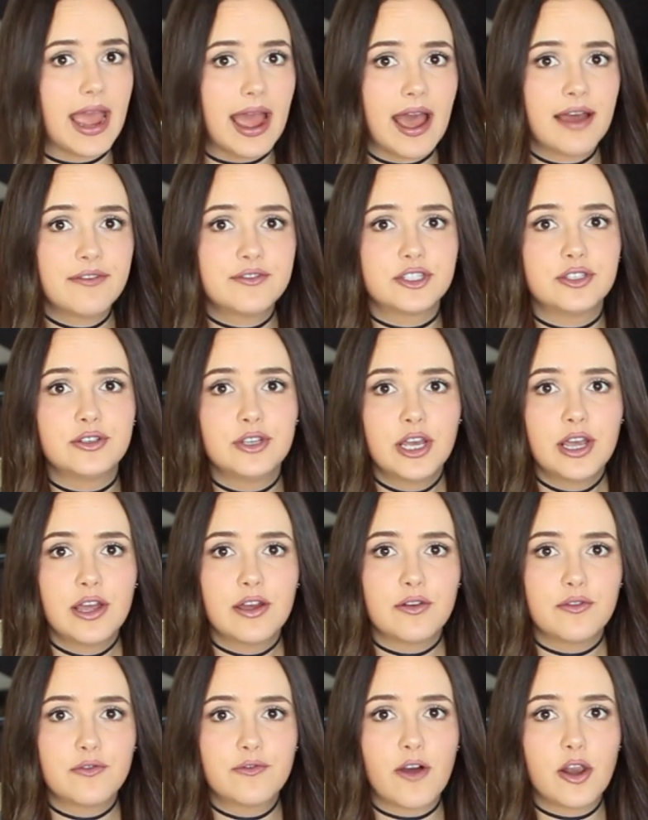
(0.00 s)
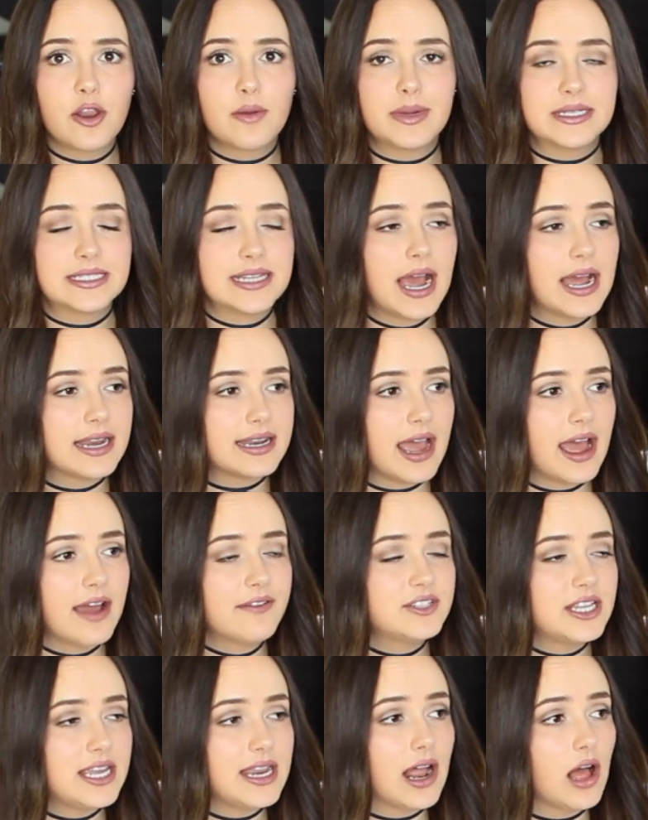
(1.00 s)
I have to follow my diet. I
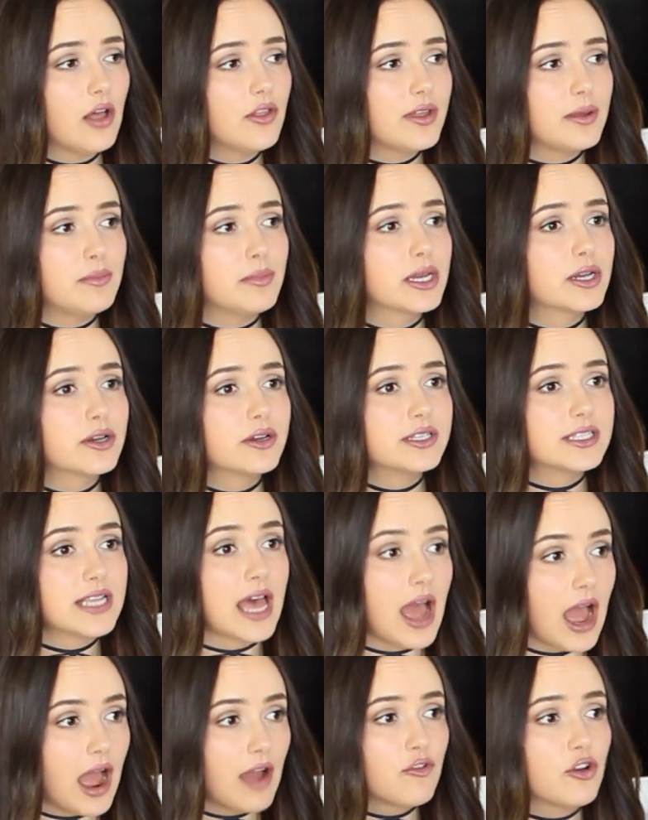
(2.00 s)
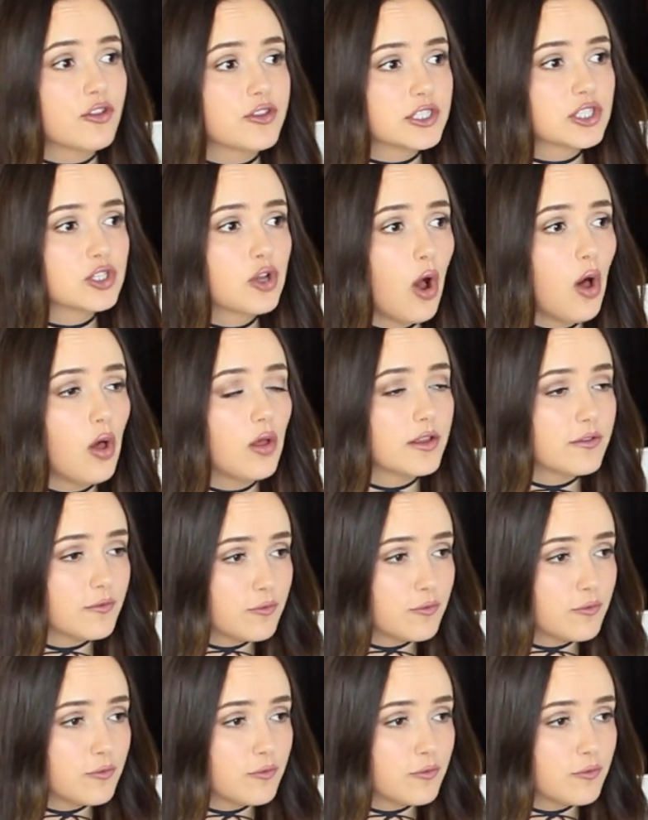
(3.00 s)
have to eat healthy because I've got this goal.